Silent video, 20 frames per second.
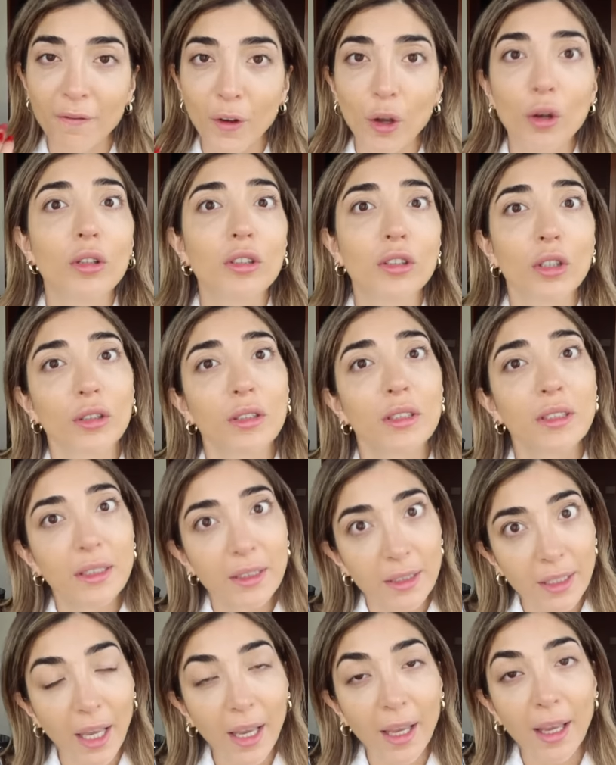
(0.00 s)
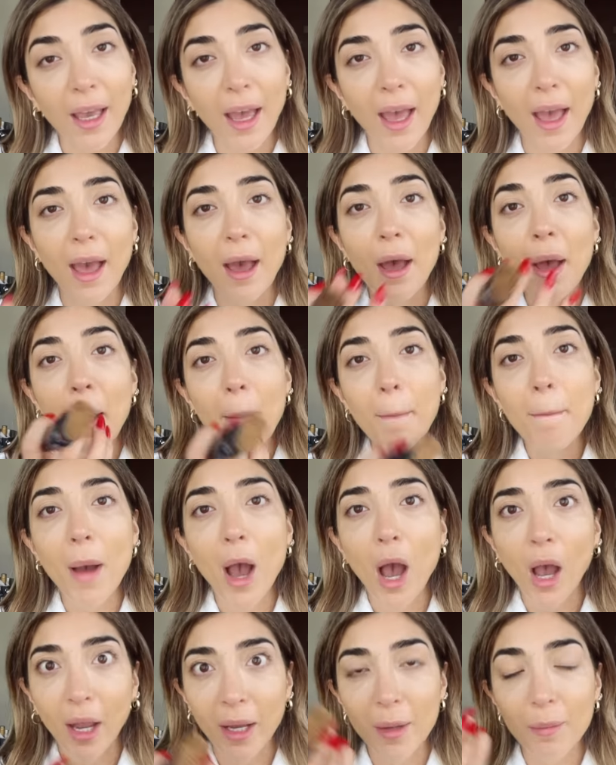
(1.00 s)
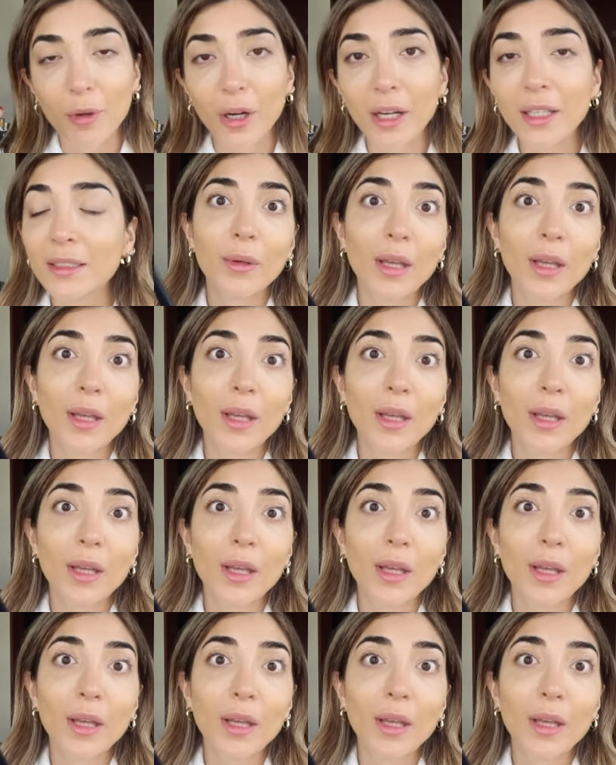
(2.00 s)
focus on skincare hybrid.